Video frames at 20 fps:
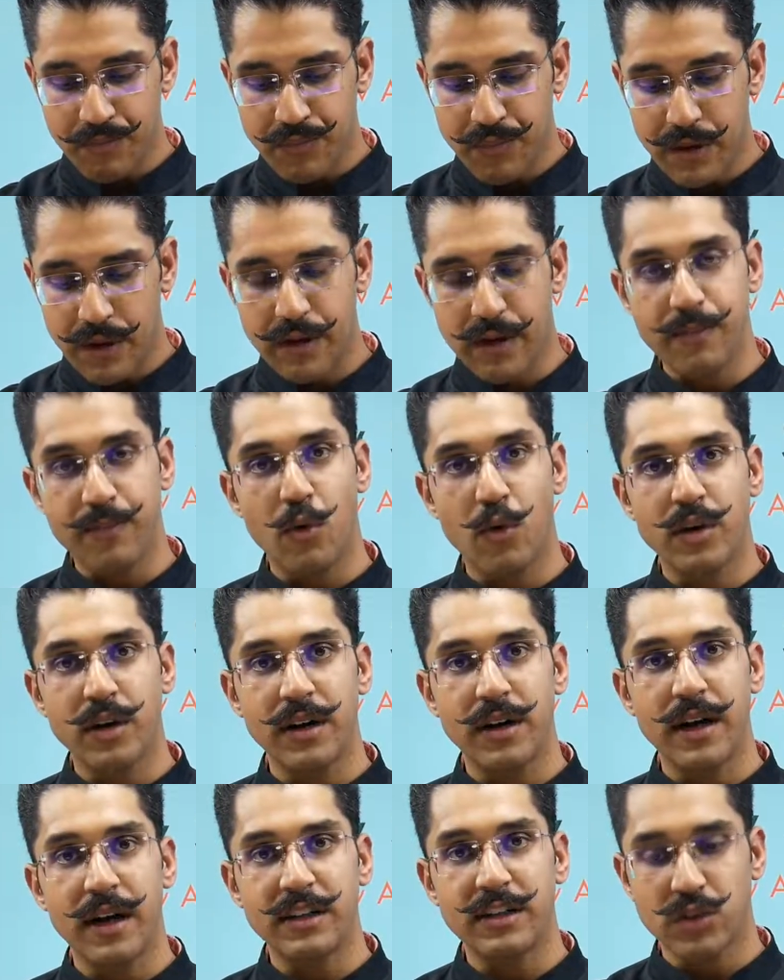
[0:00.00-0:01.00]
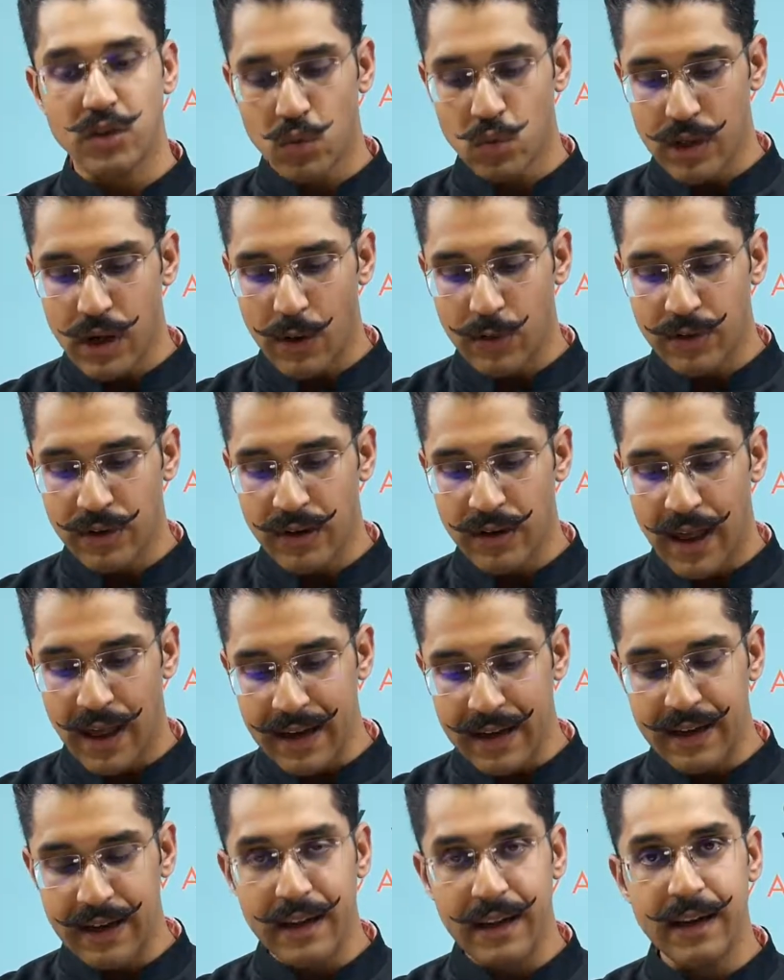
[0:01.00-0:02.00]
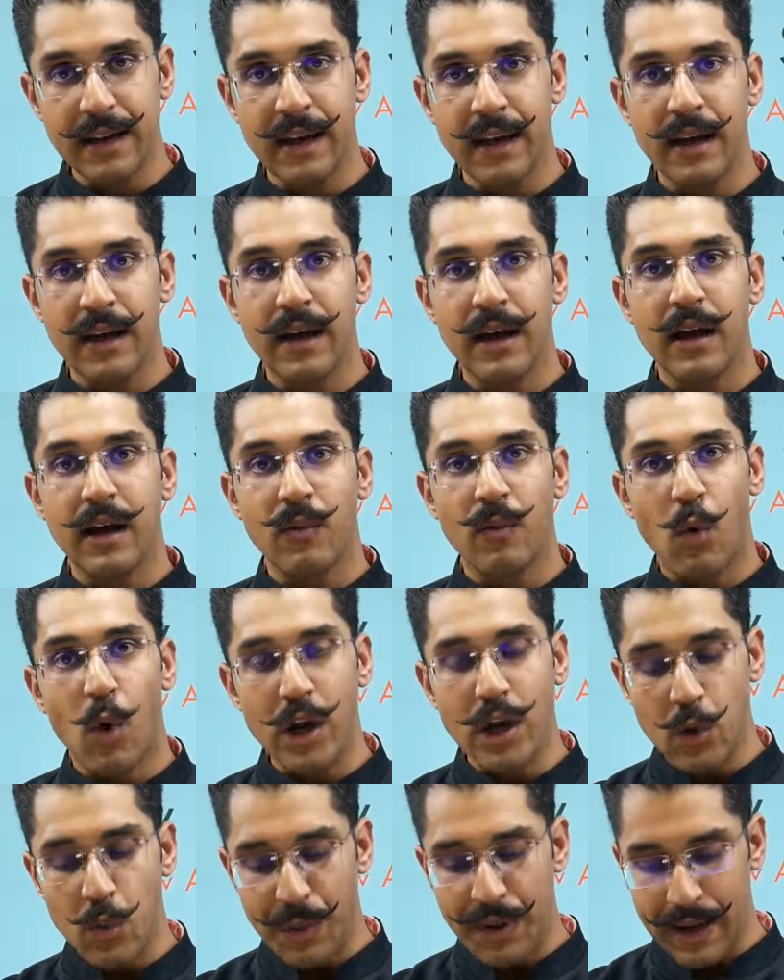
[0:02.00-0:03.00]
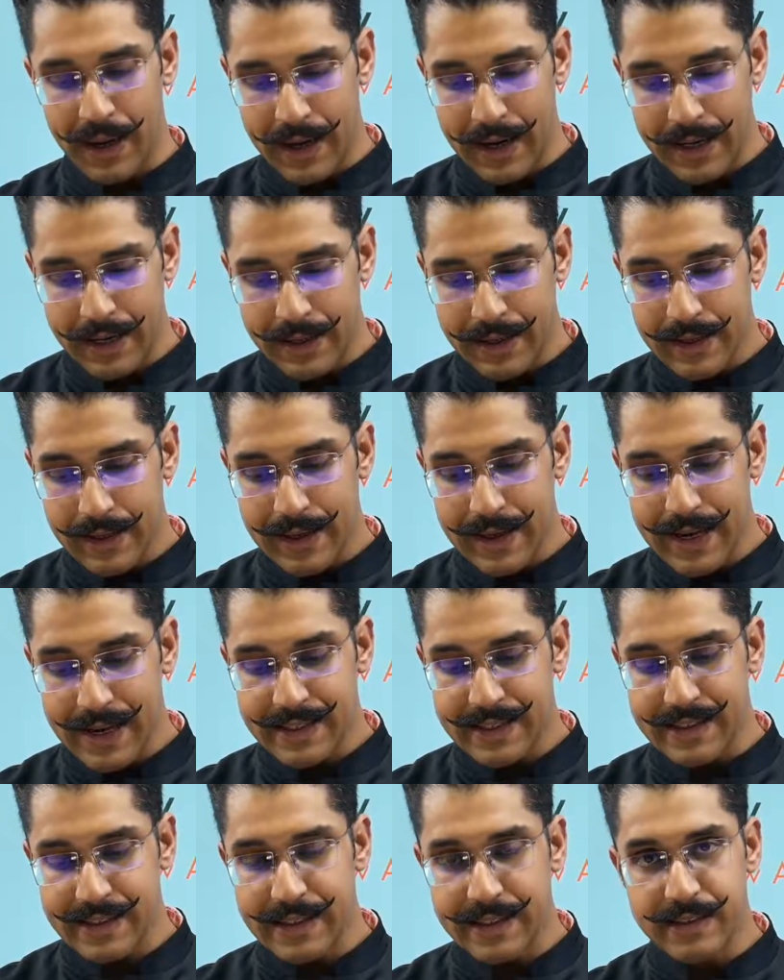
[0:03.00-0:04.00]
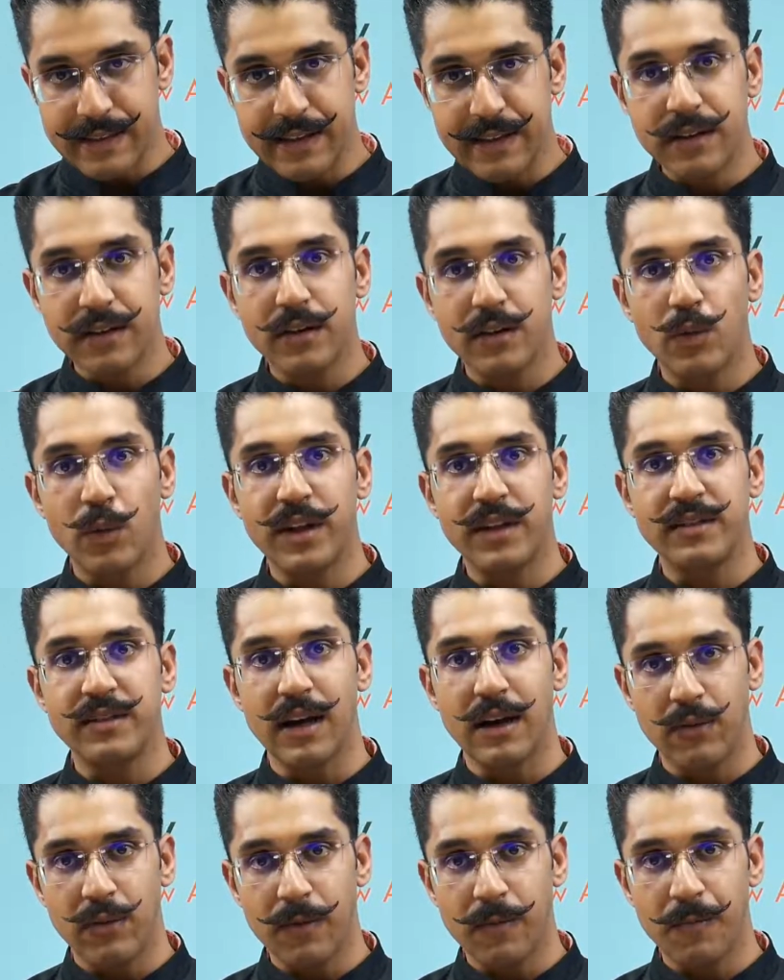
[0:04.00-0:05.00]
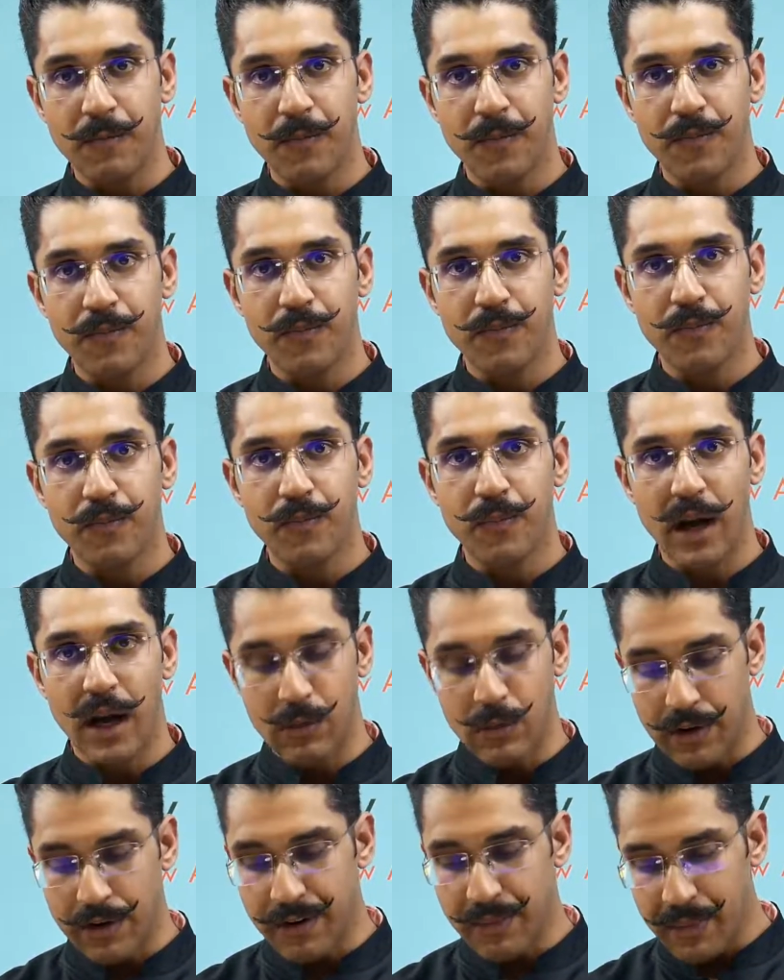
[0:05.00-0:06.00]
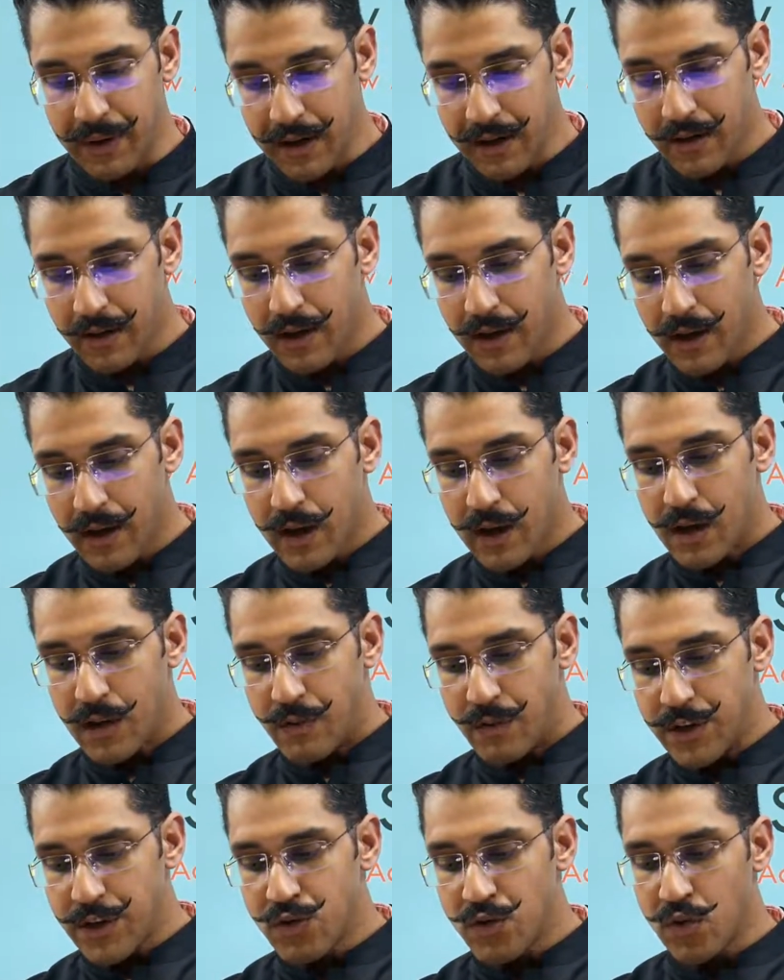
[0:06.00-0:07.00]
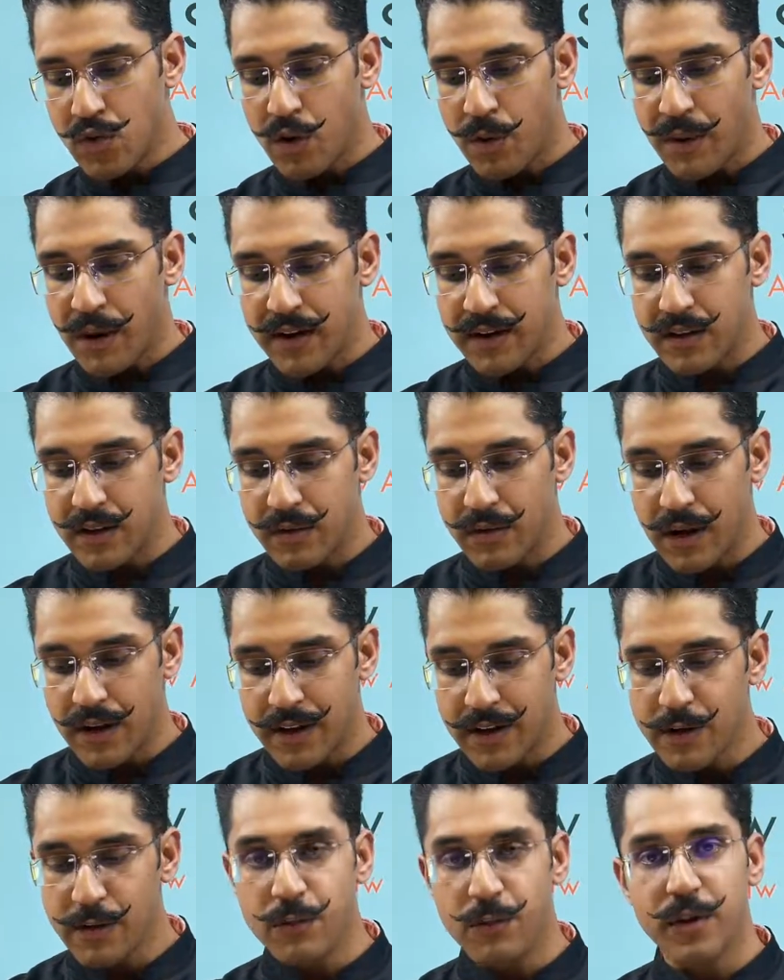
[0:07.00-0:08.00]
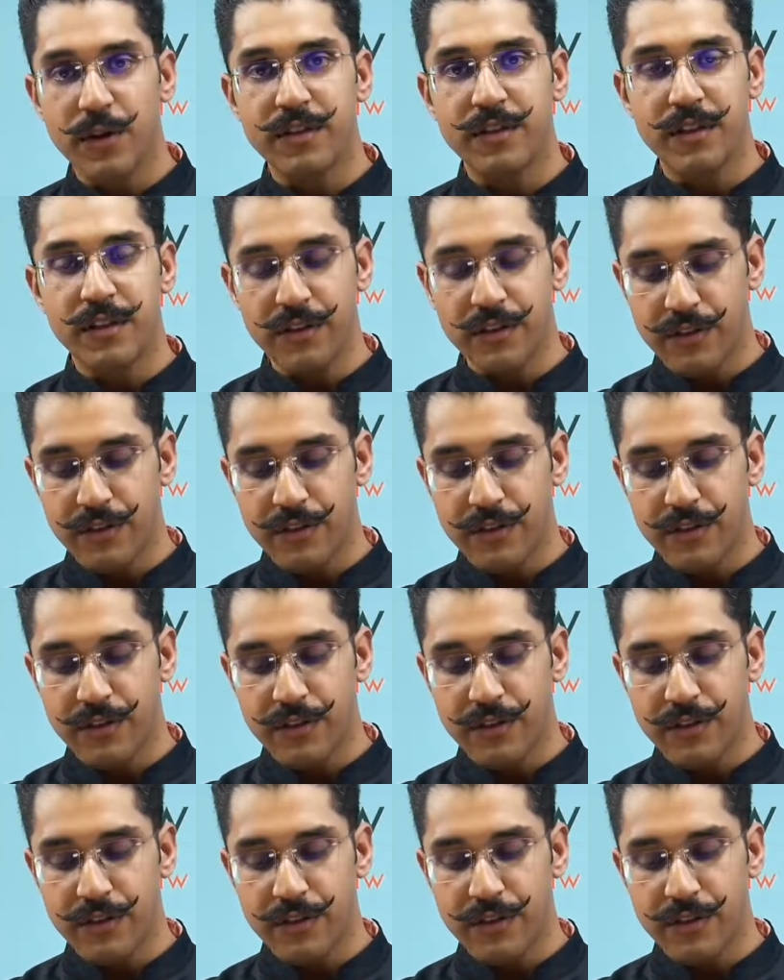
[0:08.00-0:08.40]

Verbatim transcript: reported as 2019, Volume 8, SCC 27. I will repeat, Vishnu Kumar Tiwari versus